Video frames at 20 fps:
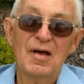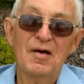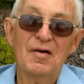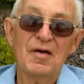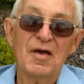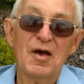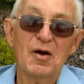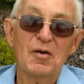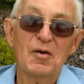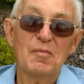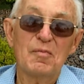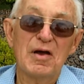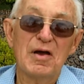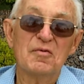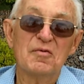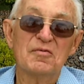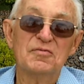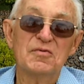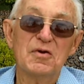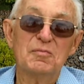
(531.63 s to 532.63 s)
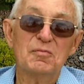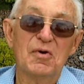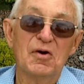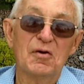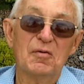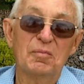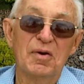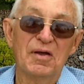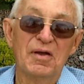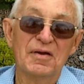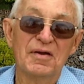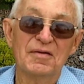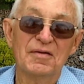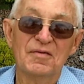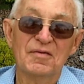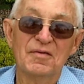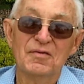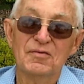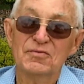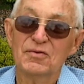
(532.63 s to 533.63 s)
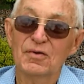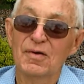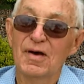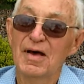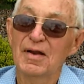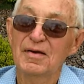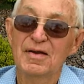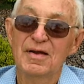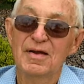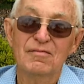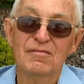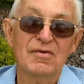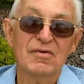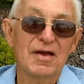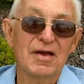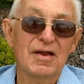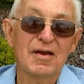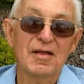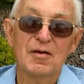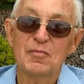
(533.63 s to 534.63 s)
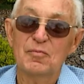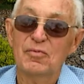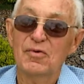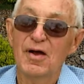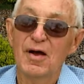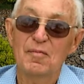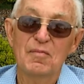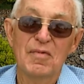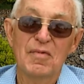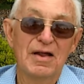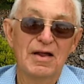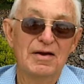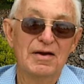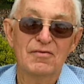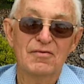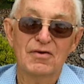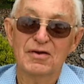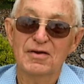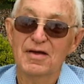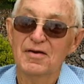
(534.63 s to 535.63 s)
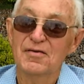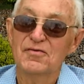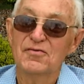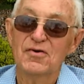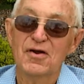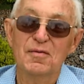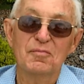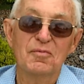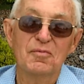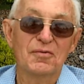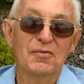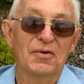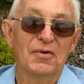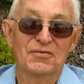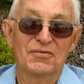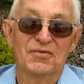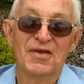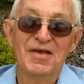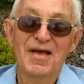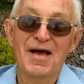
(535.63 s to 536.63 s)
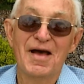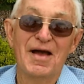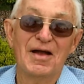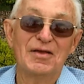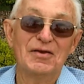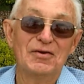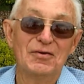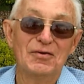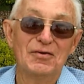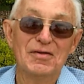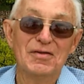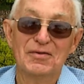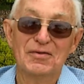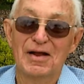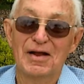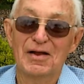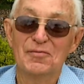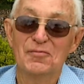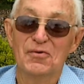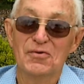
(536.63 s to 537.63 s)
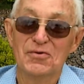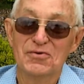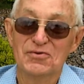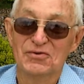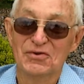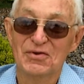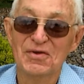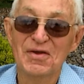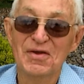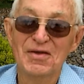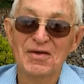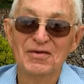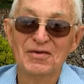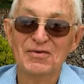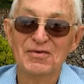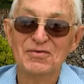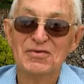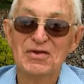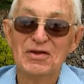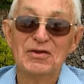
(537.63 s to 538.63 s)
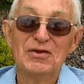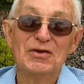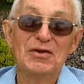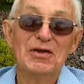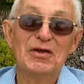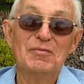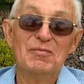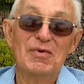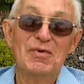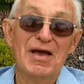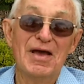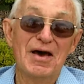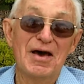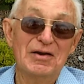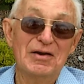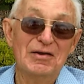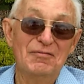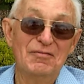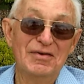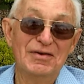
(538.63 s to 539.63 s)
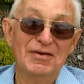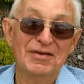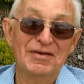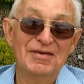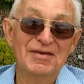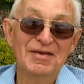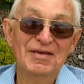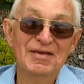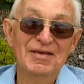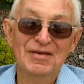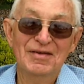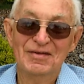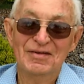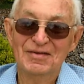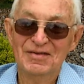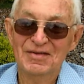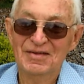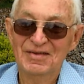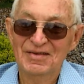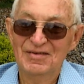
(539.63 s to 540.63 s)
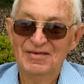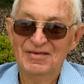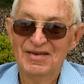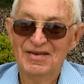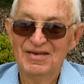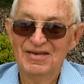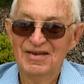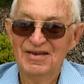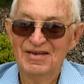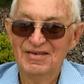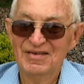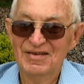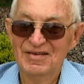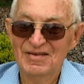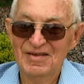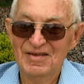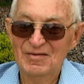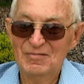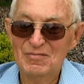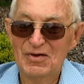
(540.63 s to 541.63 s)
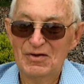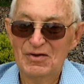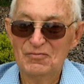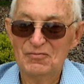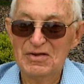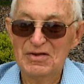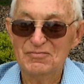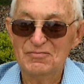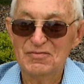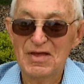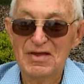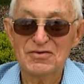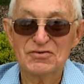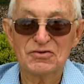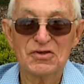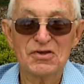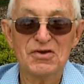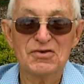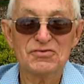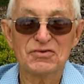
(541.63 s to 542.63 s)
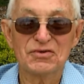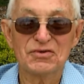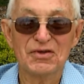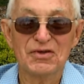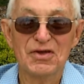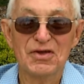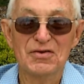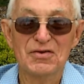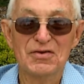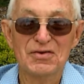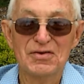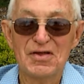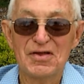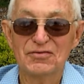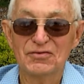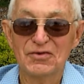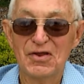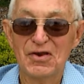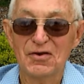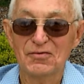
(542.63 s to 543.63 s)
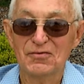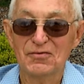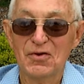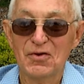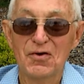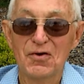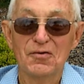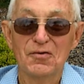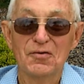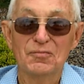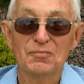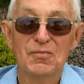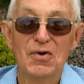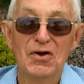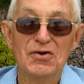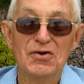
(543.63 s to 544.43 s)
Alabama football player. So I never had any problem. I never got in trouble because I could do anything I wanted to, because he could get me out of it. Mm-hmm. And but they see us together, and they said it called us Mutt